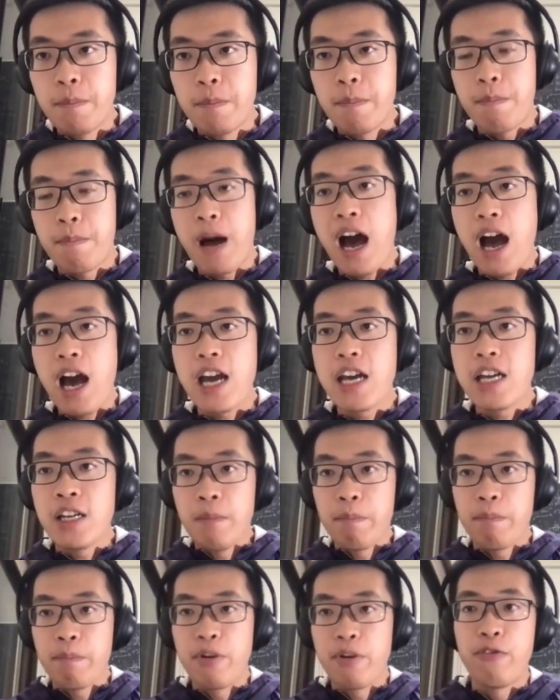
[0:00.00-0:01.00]
by
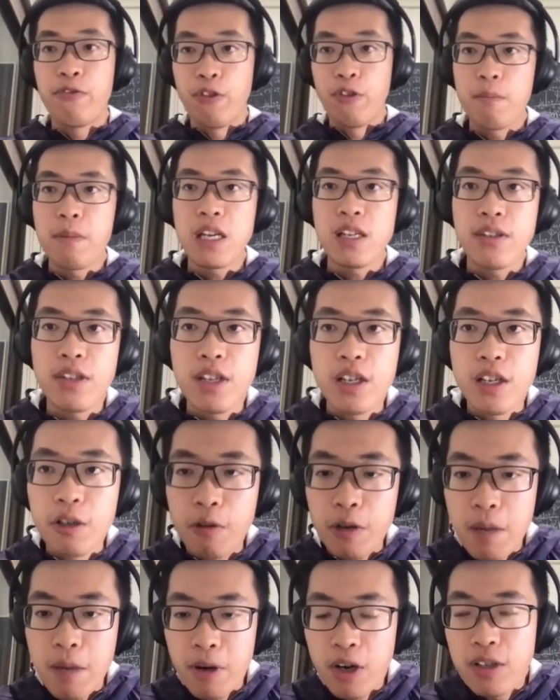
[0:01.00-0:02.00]
performing the
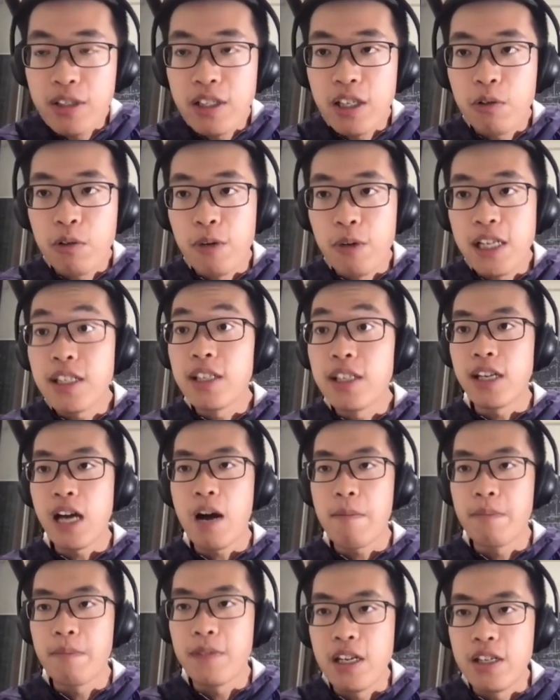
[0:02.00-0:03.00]
policy gradient
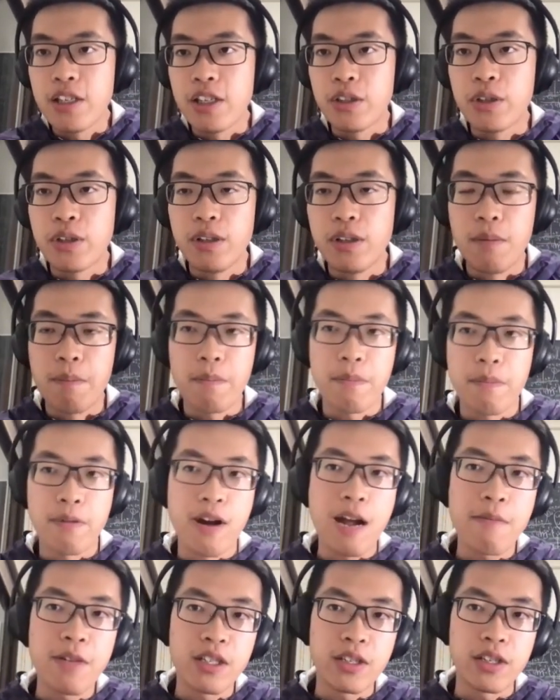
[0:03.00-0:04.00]
update to the
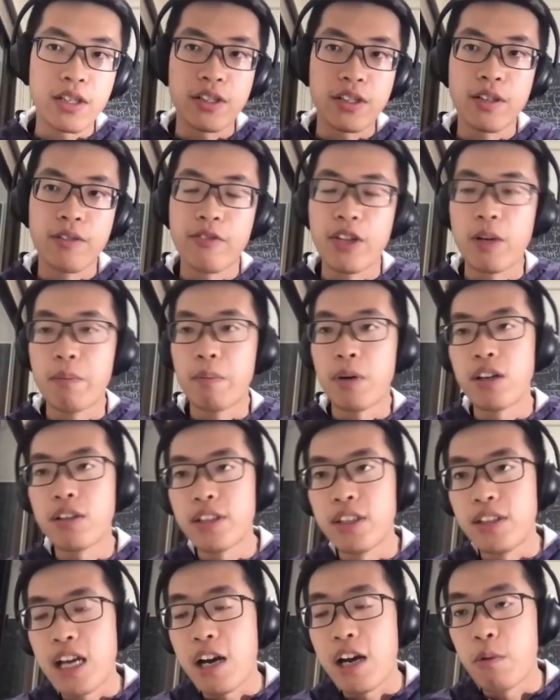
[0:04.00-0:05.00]
parameters of the
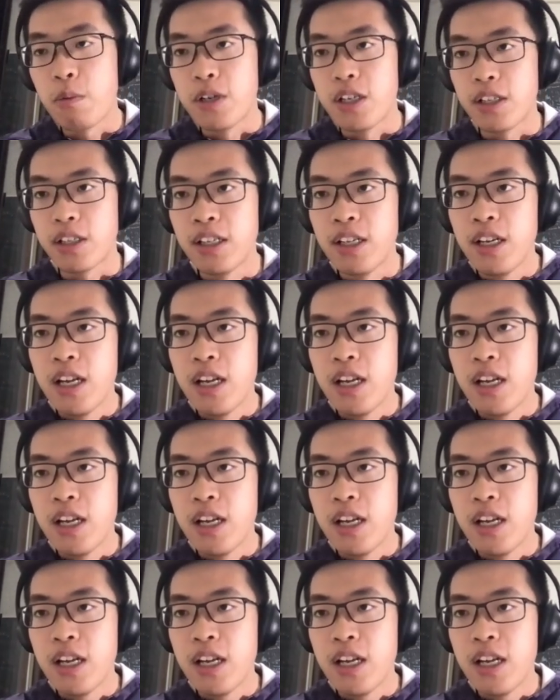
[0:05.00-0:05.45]
policy network.